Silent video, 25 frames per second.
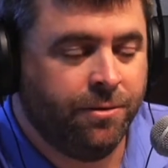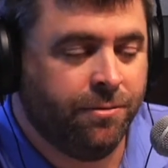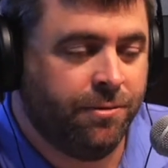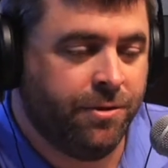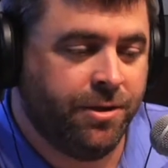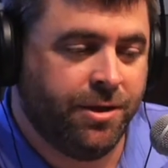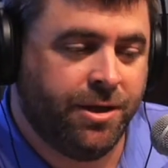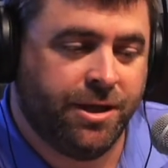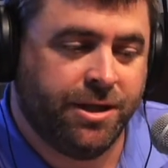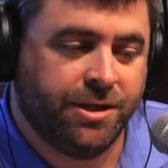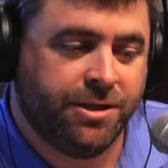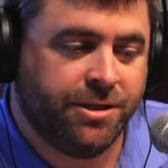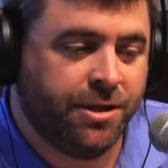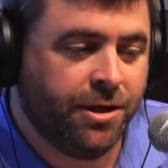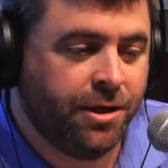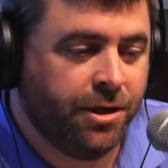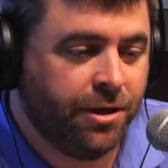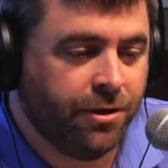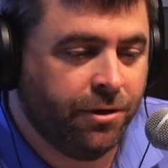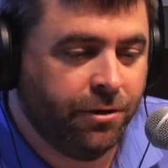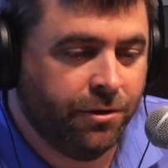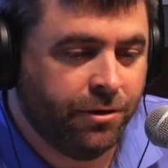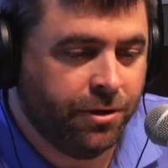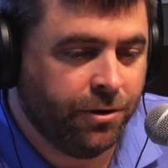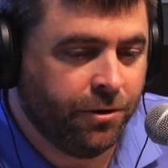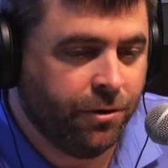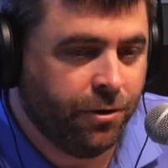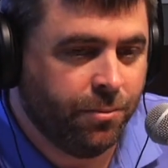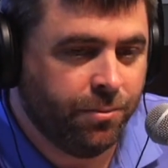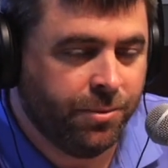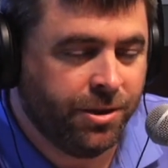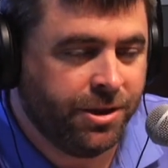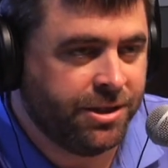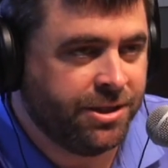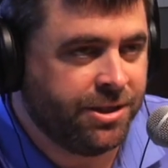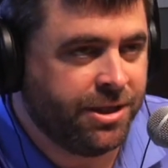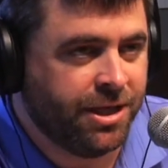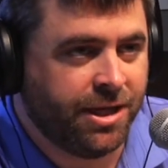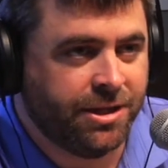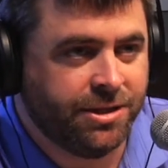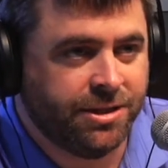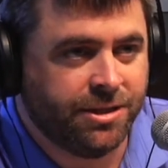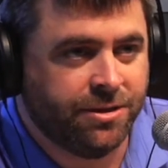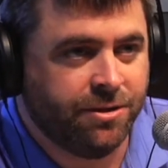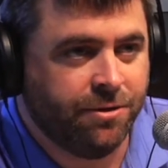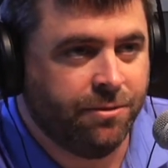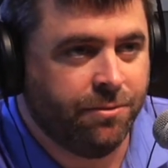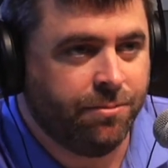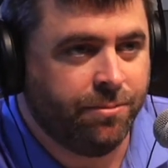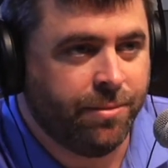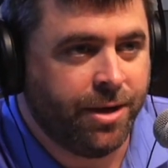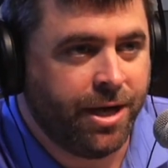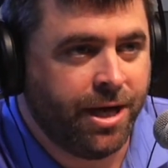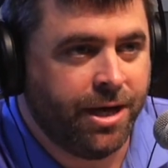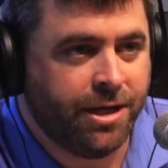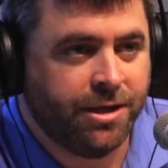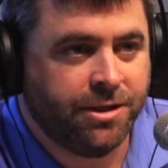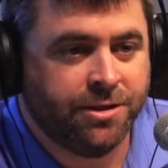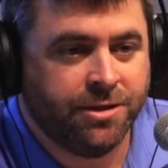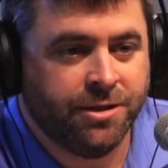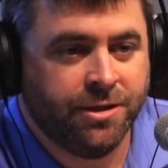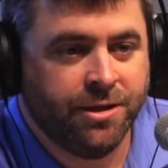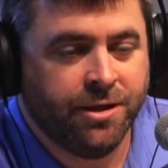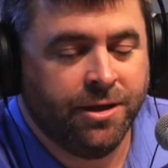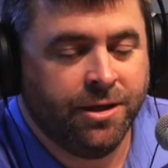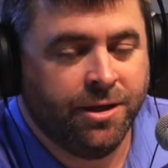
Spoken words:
well, the next thing you know, your opening sizes don't match,